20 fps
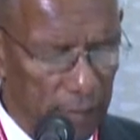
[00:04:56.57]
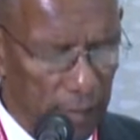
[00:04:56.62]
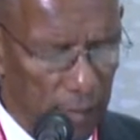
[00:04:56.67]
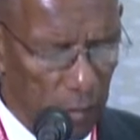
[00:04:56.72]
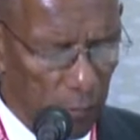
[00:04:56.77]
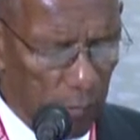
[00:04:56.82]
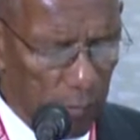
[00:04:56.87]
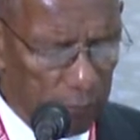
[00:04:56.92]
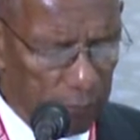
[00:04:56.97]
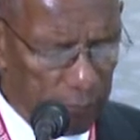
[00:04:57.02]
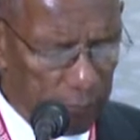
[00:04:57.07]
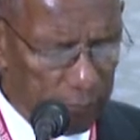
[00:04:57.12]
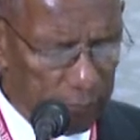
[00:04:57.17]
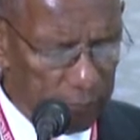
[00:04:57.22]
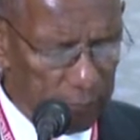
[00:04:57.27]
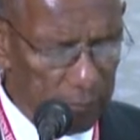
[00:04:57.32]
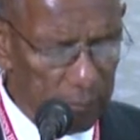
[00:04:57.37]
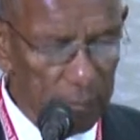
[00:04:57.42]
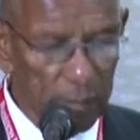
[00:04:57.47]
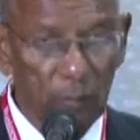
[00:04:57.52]

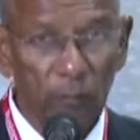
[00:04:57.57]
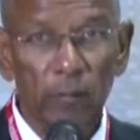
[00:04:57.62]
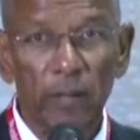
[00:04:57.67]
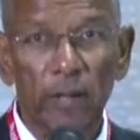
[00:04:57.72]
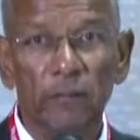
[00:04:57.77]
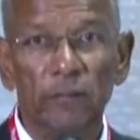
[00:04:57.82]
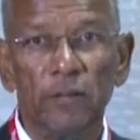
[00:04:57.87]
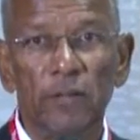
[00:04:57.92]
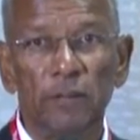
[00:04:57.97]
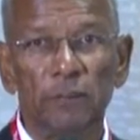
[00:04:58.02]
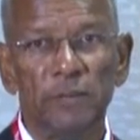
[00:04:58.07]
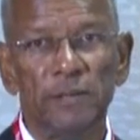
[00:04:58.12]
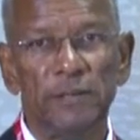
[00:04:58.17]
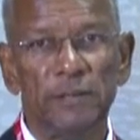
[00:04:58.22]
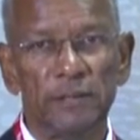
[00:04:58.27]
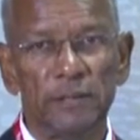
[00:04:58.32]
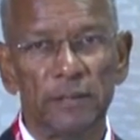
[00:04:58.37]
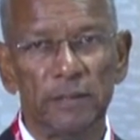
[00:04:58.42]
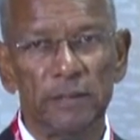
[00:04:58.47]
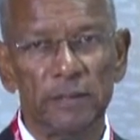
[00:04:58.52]
However, we have not been
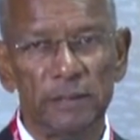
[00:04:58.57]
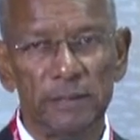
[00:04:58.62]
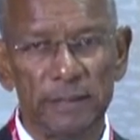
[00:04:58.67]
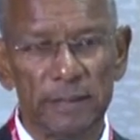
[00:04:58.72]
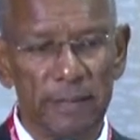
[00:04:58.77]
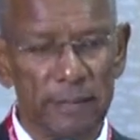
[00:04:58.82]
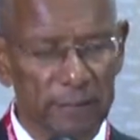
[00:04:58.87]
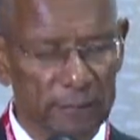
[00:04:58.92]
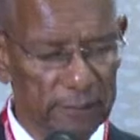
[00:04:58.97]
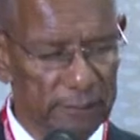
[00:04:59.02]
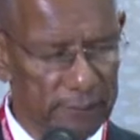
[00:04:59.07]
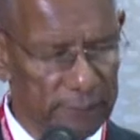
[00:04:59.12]
sitting still.